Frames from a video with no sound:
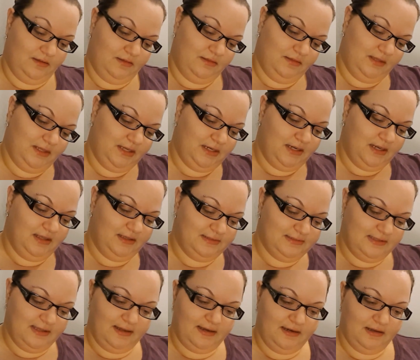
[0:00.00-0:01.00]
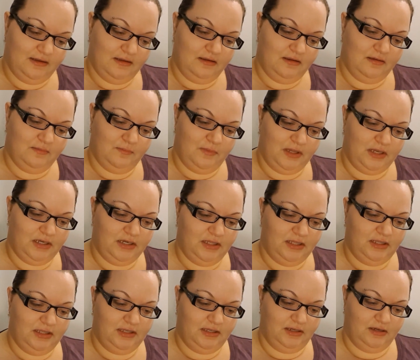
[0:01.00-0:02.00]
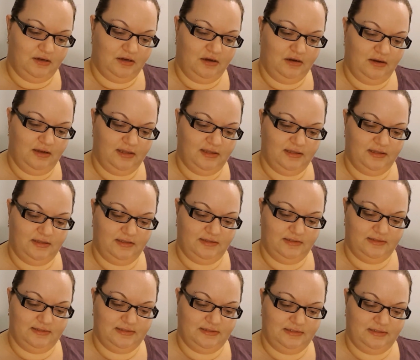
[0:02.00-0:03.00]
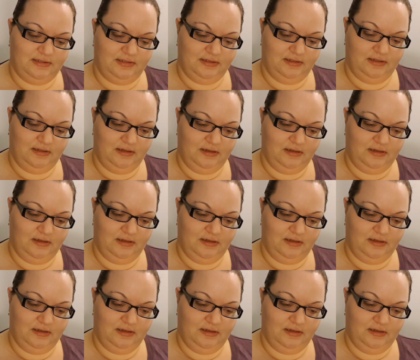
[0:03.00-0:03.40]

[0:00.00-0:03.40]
The next item in here is